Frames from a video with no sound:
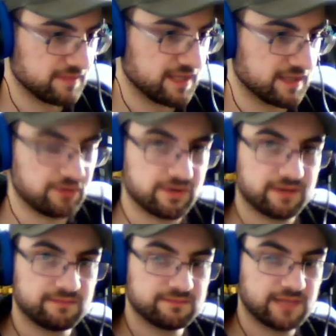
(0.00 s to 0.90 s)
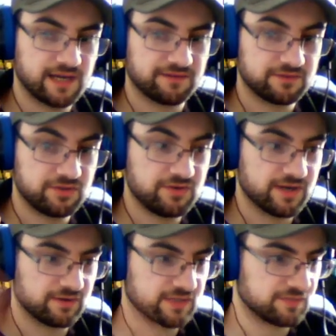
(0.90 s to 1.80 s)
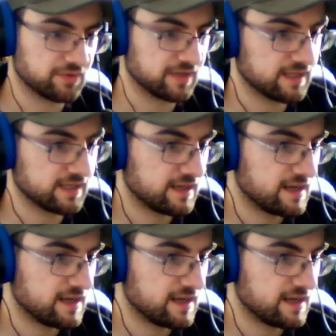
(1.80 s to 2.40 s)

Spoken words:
mean that you have two heroes to put in here.